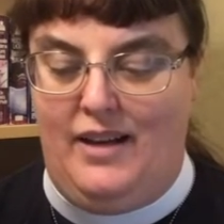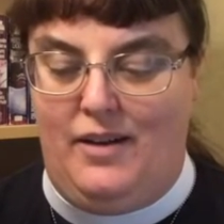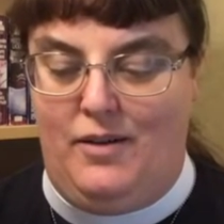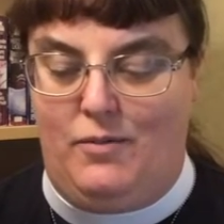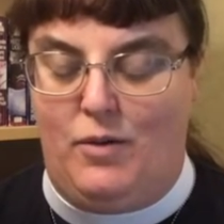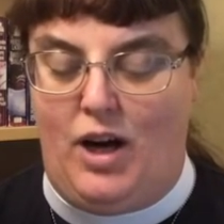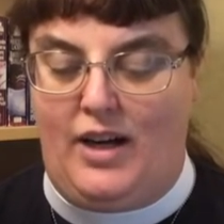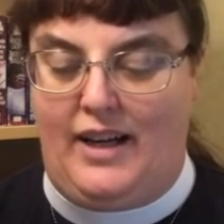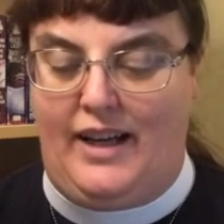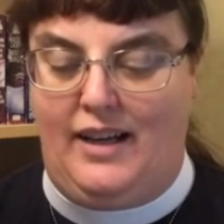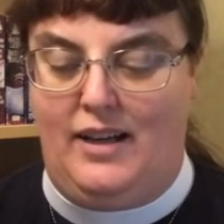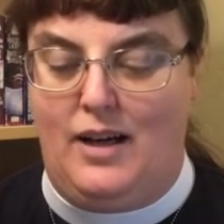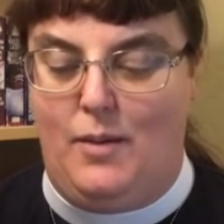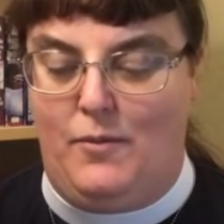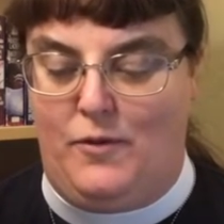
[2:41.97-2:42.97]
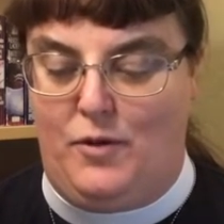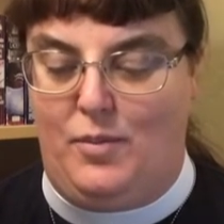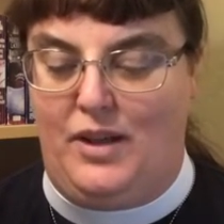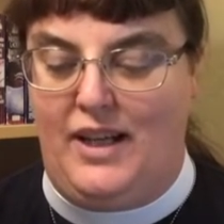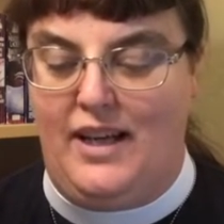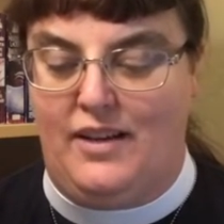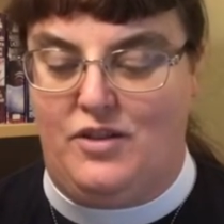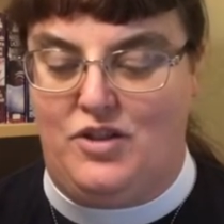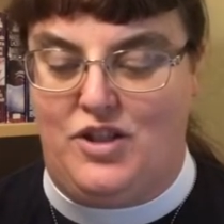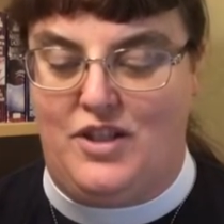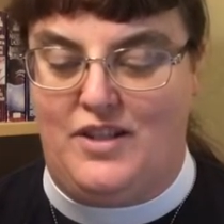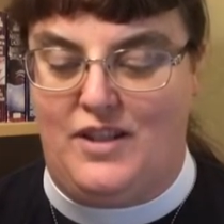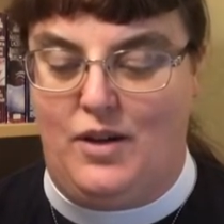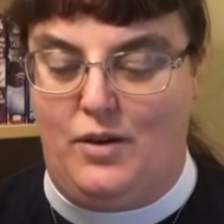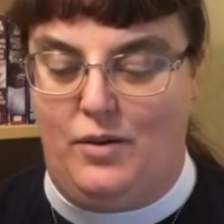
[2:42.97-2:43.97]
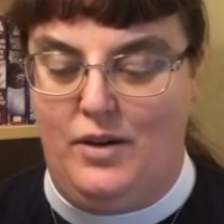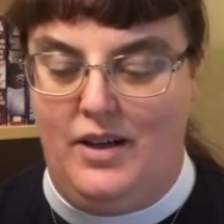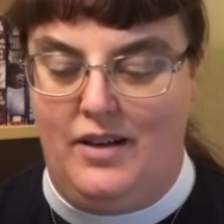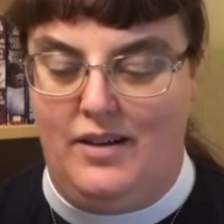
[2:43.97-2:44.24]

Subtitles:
rocking comfortably as she sewed.